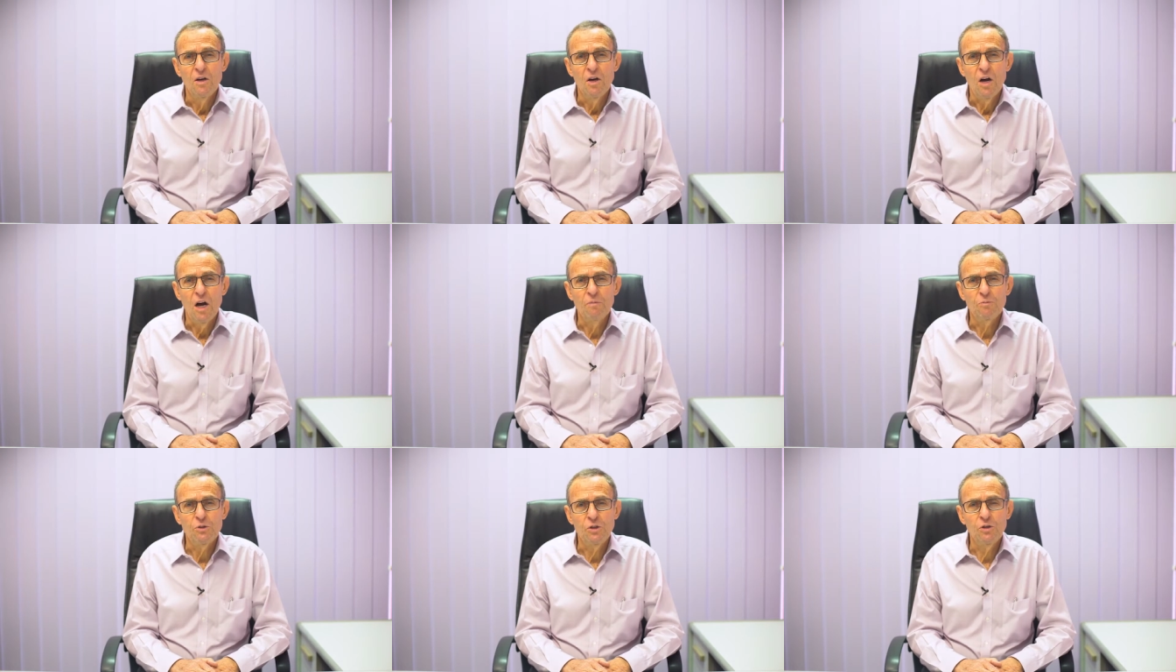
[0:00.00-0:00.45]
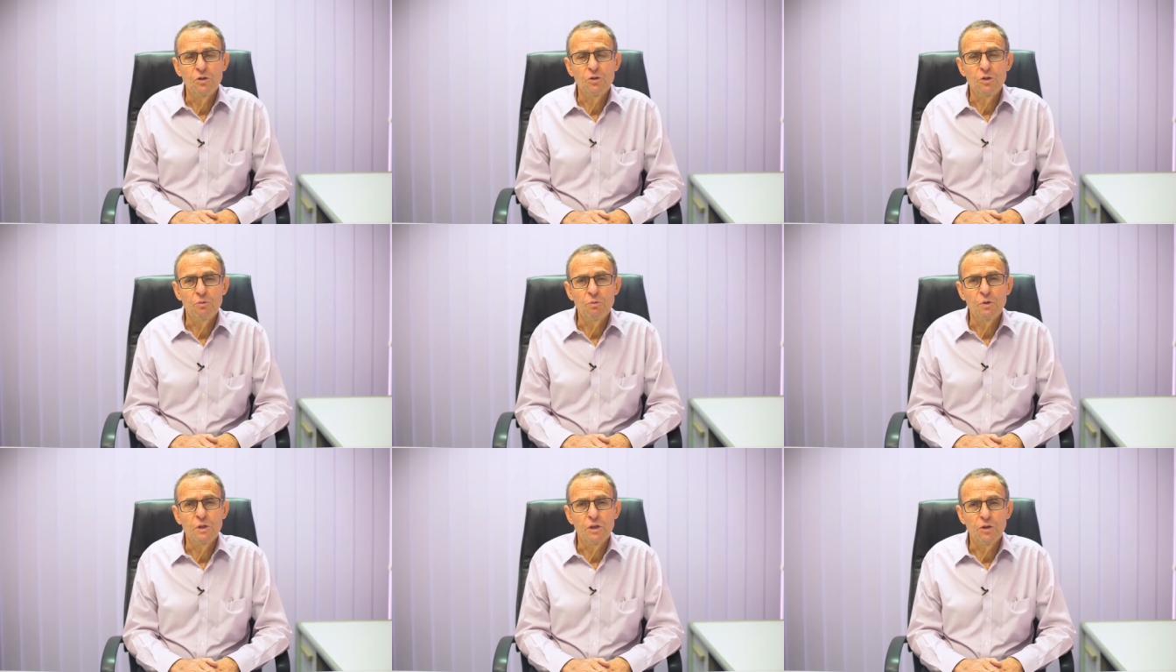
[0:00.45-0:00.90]
I'm sure
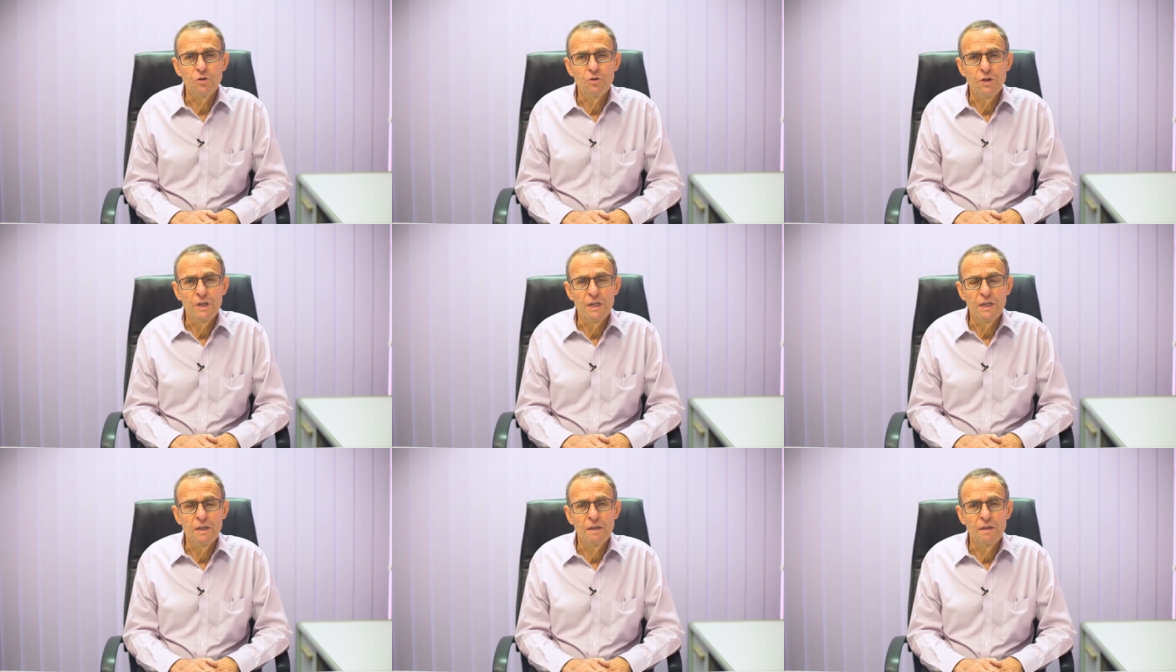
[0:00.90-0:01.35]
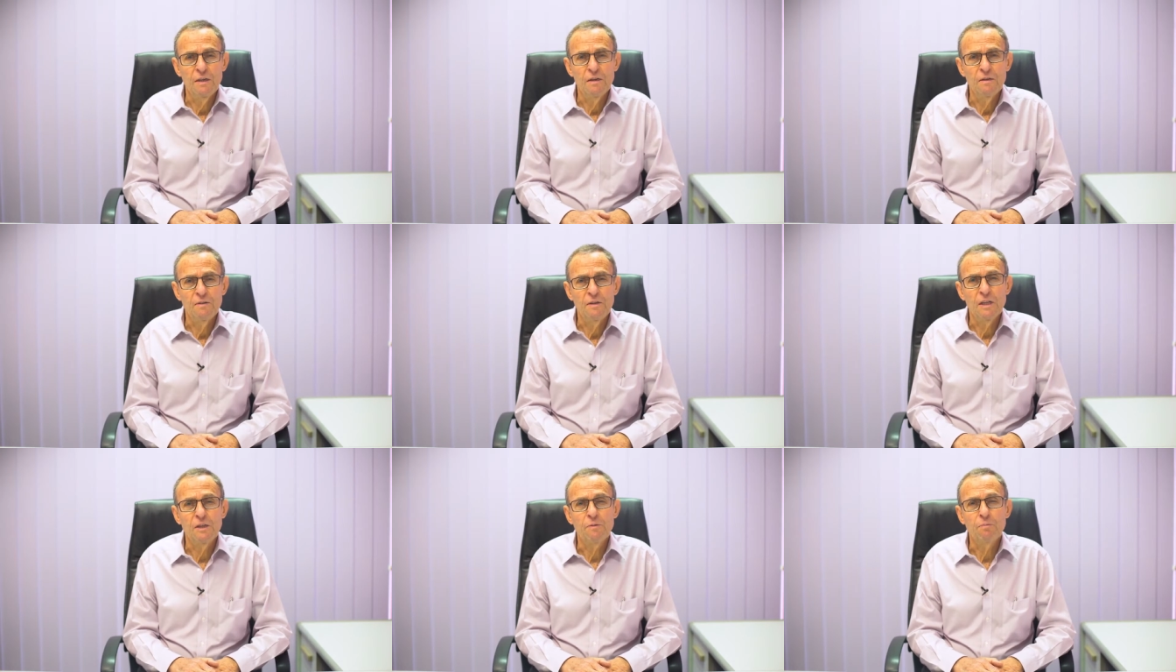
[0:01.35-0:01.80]
you will
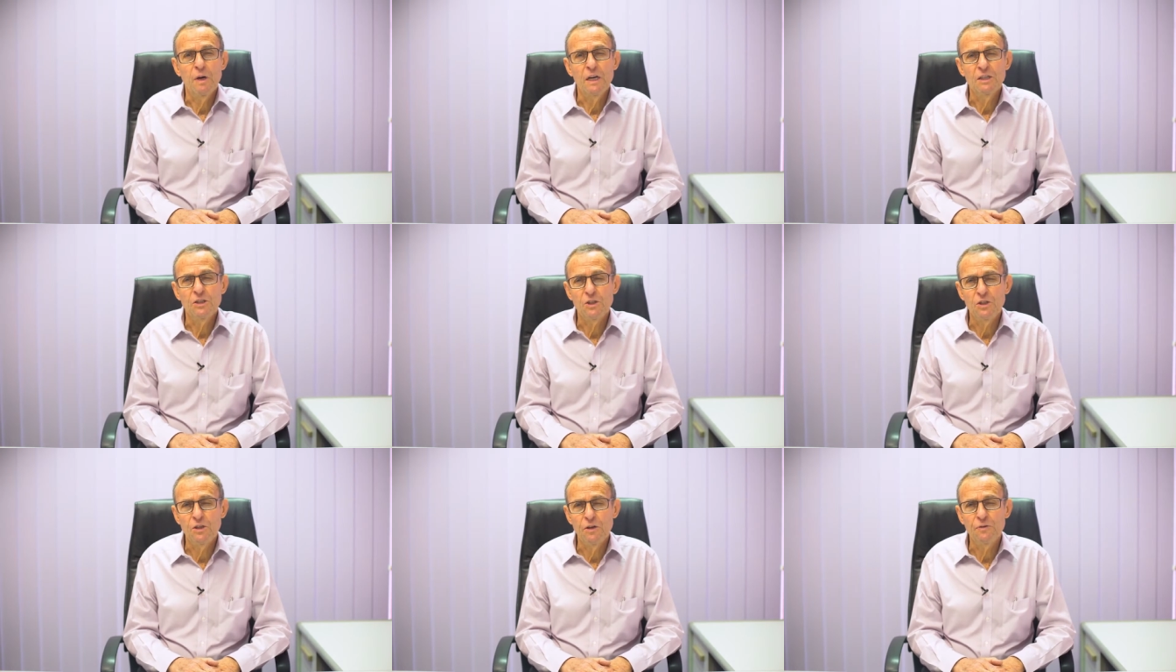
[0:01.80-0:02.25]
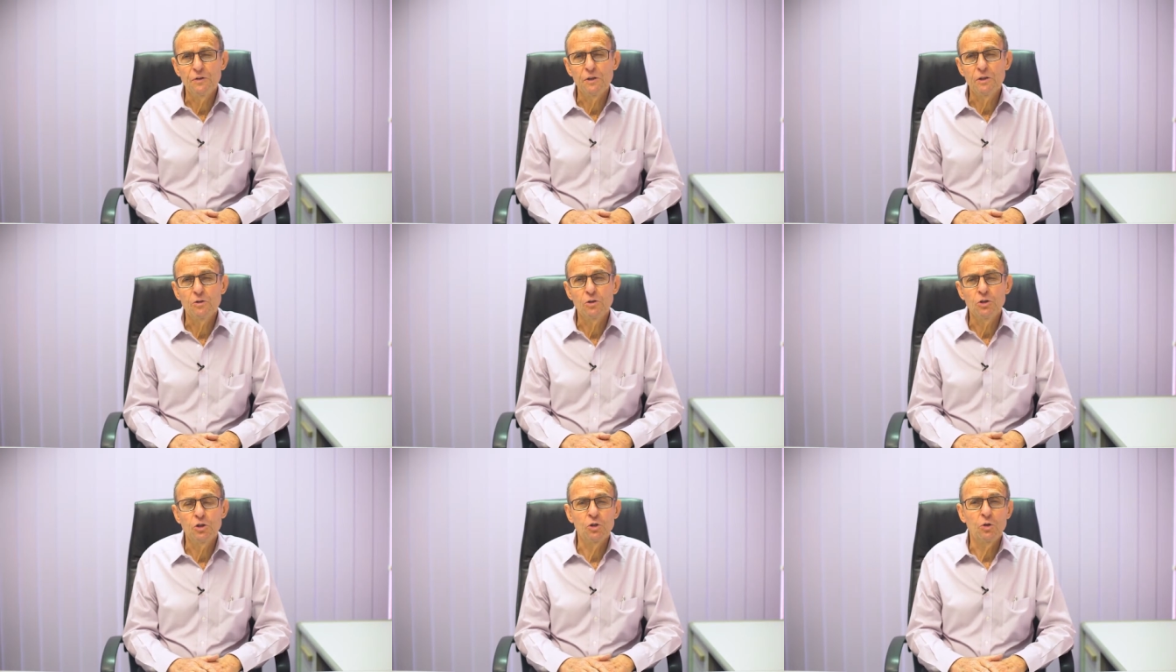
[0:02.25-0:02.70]
agree that the most
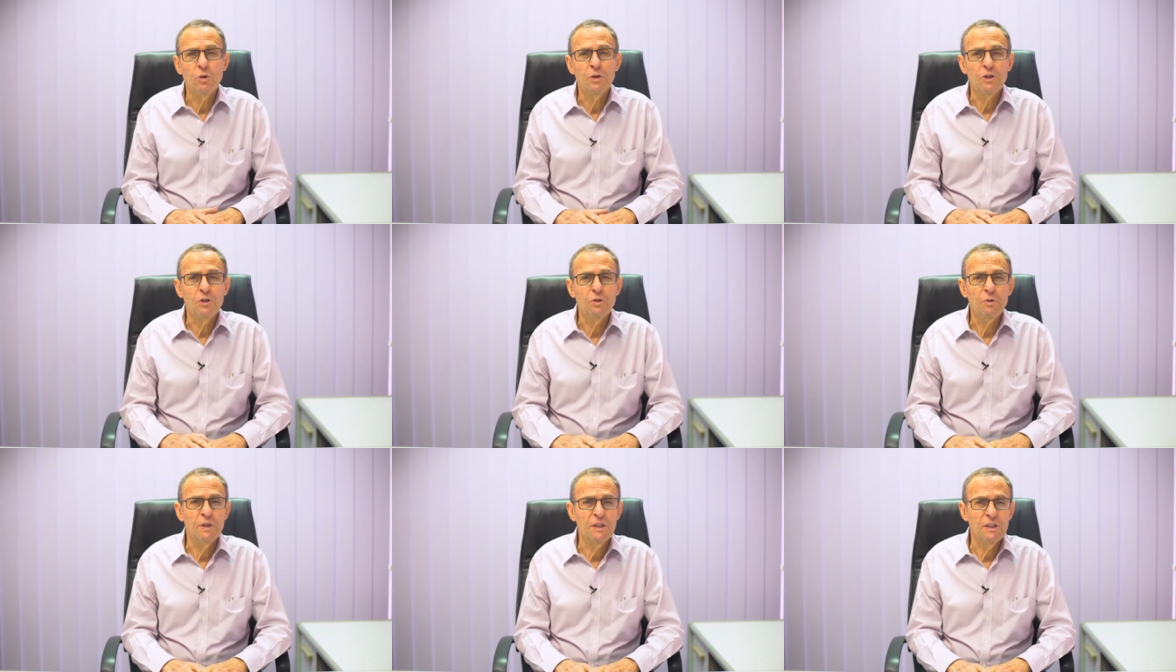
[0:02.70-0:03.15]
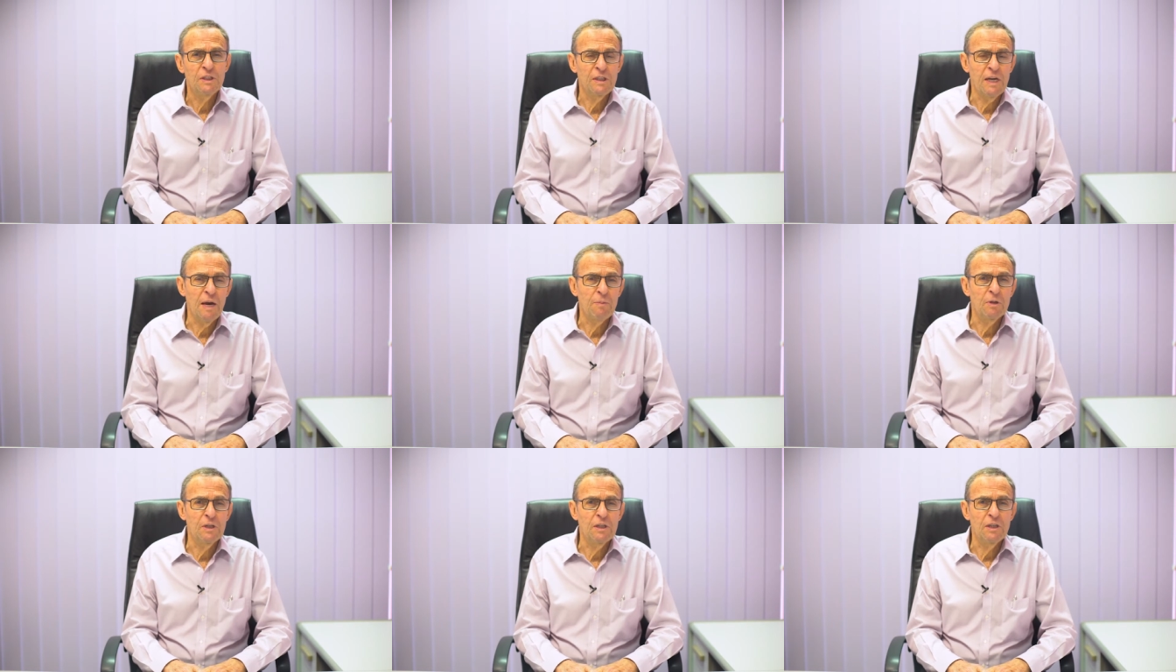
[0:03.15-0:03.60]
difficult joint to
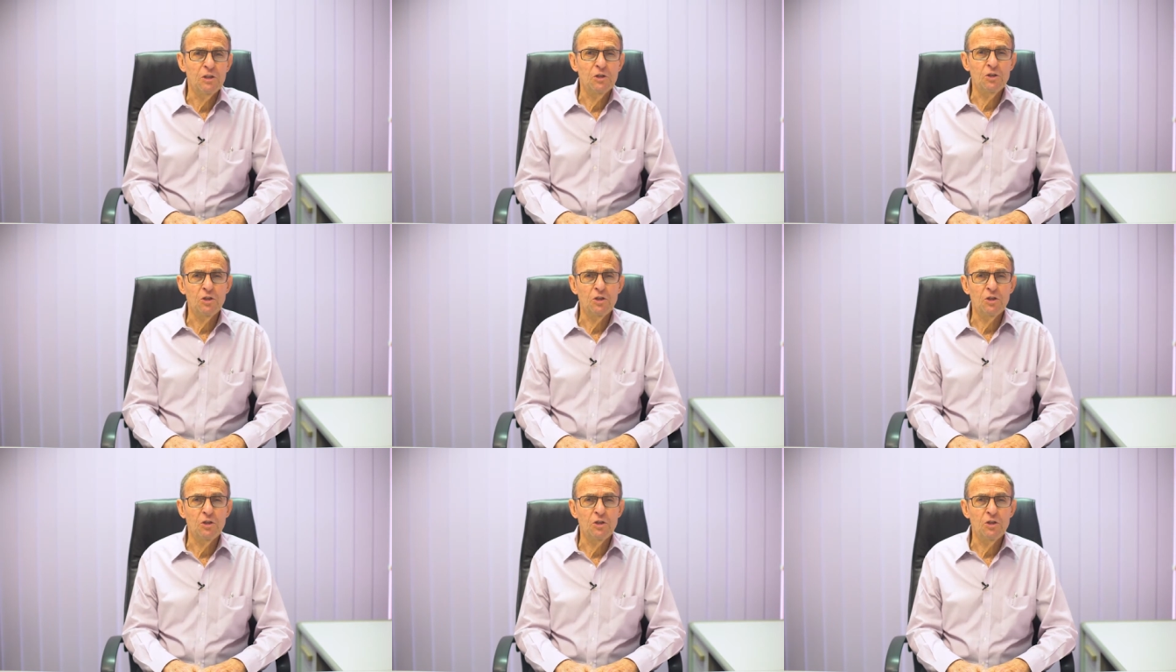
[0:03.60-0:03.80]
examine in